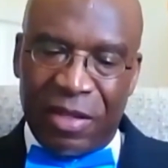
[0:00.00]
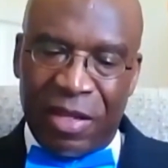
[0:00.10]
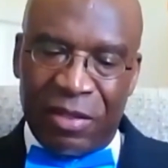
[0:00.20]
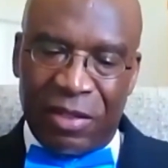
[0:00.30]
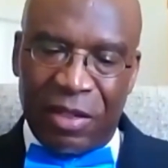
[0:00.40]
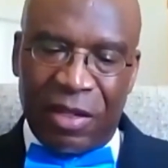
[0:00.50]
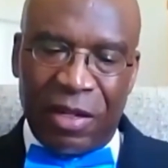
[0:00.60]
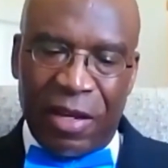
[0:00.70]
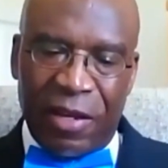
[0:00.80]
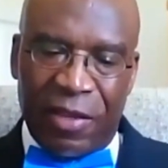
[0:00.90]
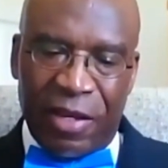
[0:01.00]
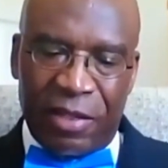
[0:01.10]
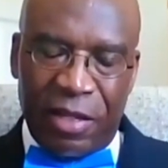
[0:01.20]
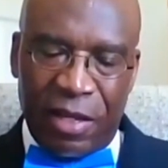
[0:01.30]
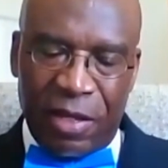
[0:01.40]
Elder Sinclair,
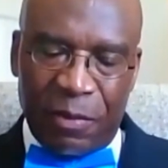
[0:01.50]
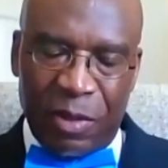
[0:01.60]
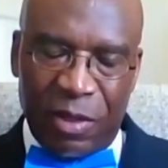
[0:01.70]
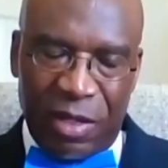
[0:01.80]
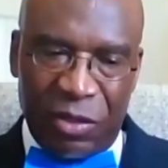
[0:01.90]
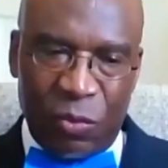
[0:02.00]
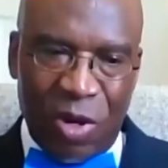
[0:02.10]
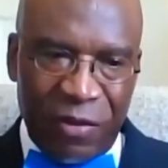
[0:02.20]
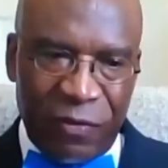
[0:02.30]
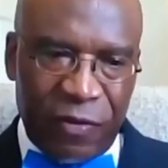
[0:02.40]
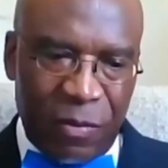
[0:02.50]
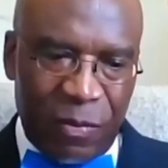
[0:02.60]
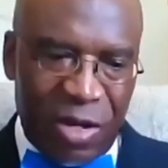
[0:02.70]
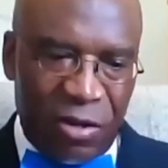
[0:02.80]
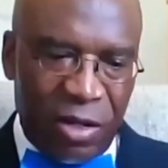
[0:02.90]
that his wife,
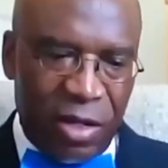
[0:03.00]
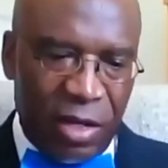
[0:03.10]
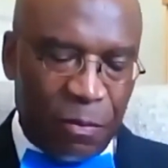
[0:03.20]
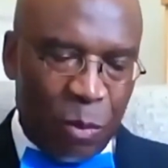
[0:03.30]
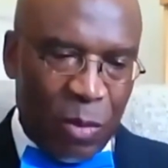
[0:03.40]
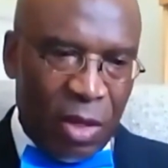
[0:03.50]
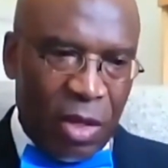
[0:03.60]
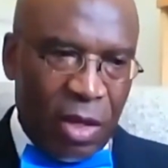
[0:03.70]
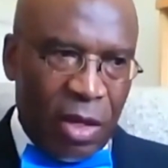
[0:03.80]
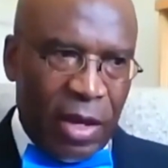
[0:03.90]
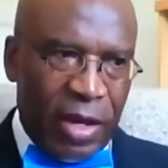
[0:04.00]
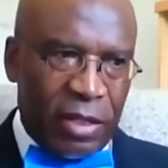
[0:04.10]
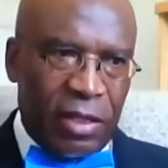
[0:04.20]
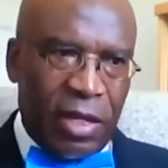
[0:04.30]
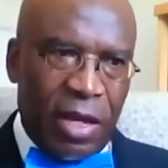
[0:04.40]
Kamara,
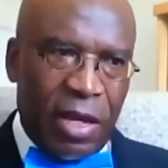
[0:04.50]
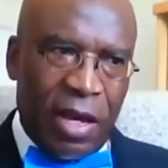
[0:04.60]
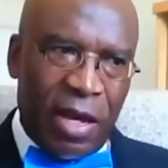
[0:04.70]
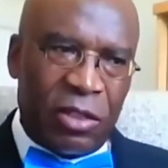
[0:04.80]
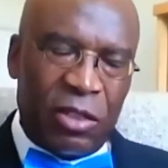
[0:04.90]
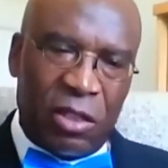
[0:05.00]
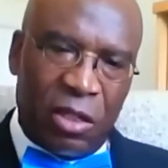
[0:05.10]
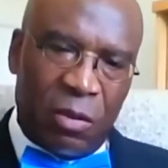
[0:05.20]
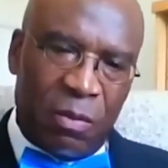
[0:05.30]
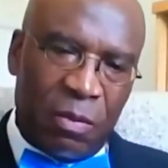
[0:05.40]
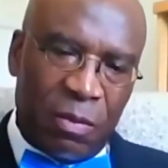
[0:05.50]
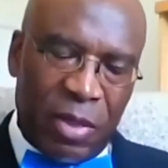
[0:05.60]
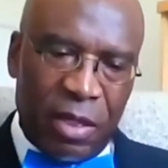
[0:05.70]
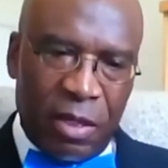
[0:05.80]
has had some,